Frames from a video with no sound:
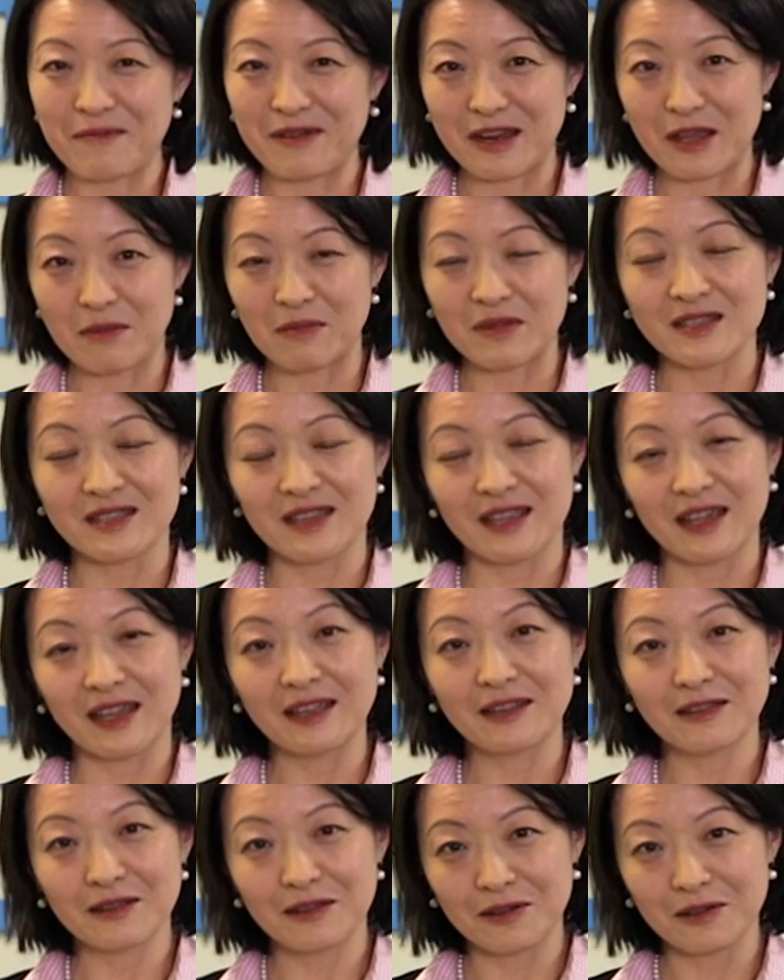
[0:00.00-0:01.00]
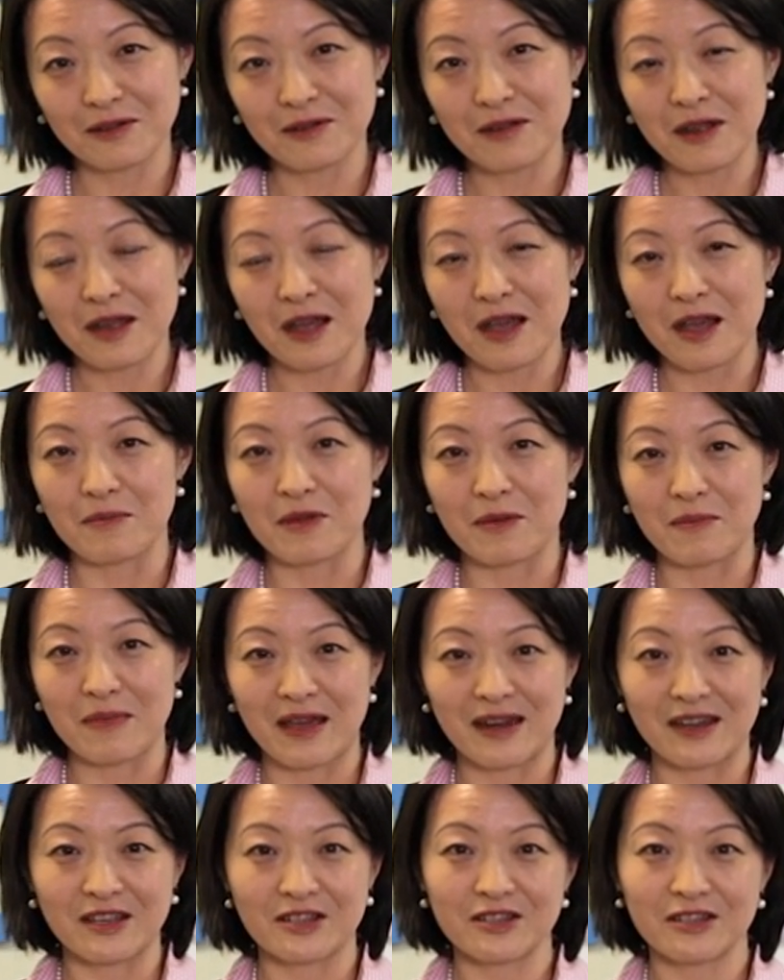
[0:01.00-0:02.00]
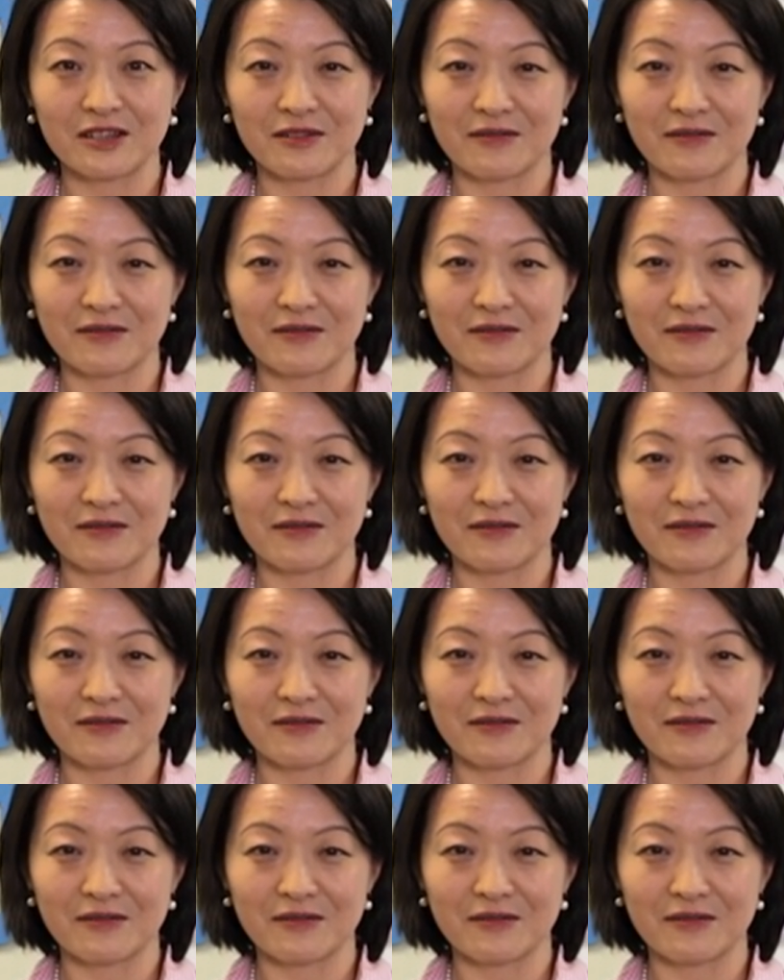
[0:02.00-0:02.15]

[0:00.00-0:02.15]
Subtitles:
My name is Liu Ling. I'm a managing